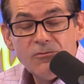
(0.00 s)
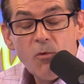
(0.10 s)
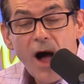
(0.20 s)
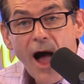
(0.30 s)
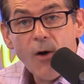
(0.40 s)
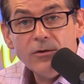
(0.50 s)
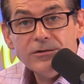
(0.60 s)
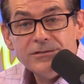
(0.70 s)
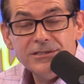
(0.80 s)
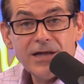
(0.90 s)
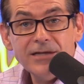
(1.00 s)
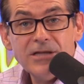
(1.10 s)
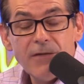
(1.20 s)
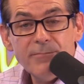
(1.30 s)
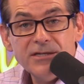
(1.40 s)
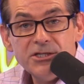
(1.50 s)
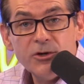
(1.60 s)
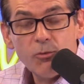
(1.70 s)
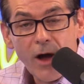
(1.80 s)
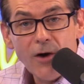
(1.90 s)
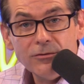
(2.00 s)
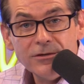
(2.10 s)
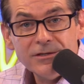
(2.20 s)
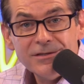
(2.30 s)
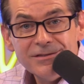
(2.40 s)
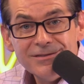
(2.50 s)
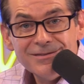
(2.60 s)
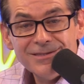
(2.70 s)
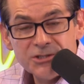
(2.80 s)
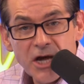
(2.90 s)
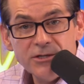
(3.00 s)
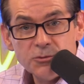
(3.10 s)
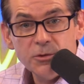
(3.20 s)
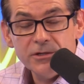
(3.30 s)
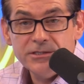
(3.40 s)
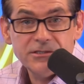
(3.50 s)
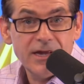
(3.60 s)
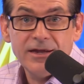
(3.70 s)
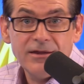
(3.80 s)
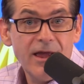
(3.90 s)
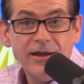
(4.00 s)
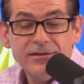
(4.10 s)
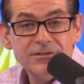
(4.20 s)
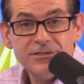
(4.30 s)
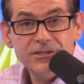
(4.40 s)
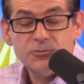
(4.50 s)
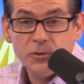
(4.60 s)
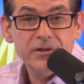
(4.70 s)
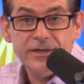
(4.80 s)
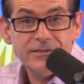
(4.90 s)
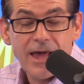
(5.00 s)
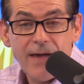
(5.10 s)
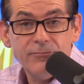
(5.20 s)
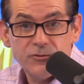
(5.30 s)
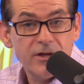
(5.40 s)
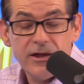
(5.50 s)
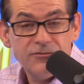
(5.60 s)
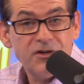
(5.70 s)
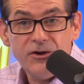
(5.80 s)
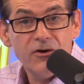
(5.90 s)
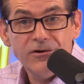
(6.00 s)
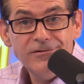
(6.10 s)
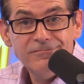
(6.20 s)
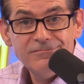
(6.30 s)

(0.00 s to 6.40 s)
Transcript: Wow, this guy's not messing around. This guy's really saying, hey, it's here.